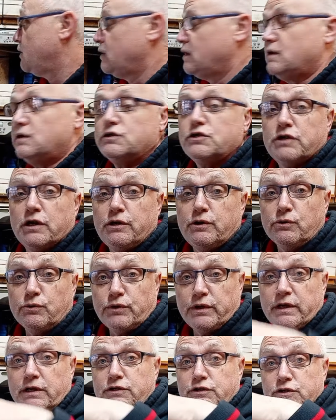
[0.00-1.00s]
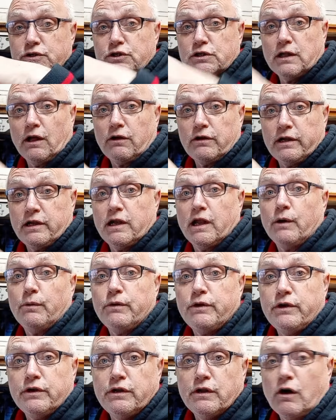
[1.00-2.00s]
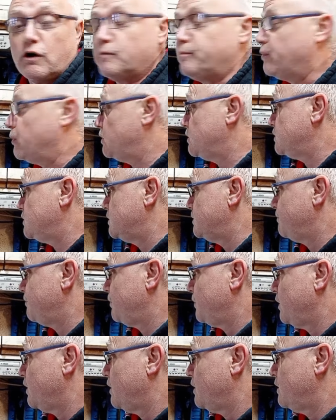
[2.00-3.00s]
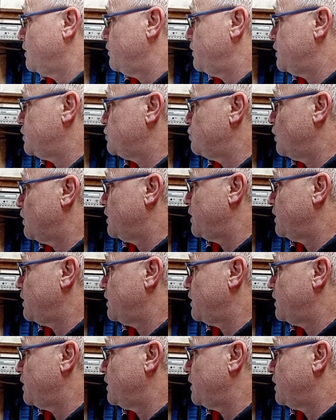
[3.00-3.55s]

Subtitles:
So you'll need to slightly lower your knock point. This one